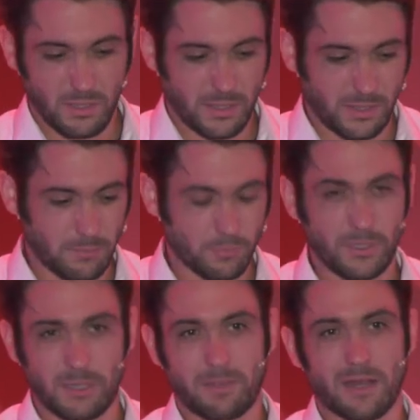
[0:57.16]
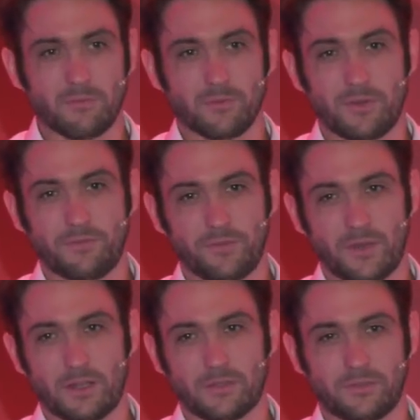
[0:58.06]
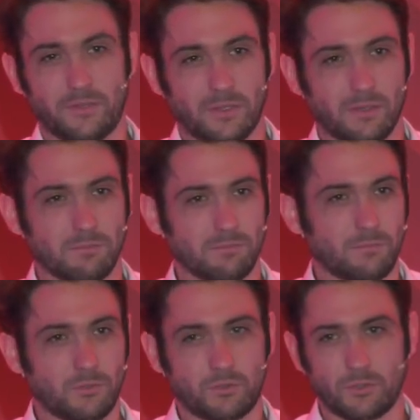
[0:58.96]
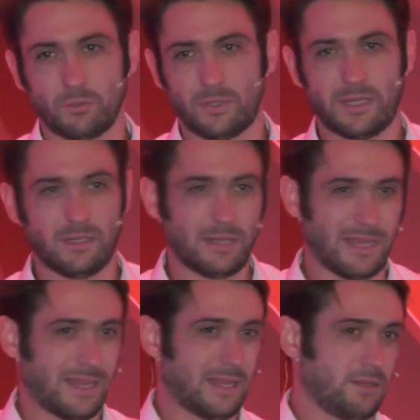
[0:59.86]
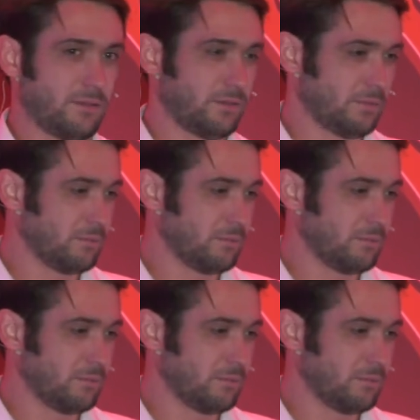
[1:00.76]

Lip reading: it became pretty apparent very fast that tooling and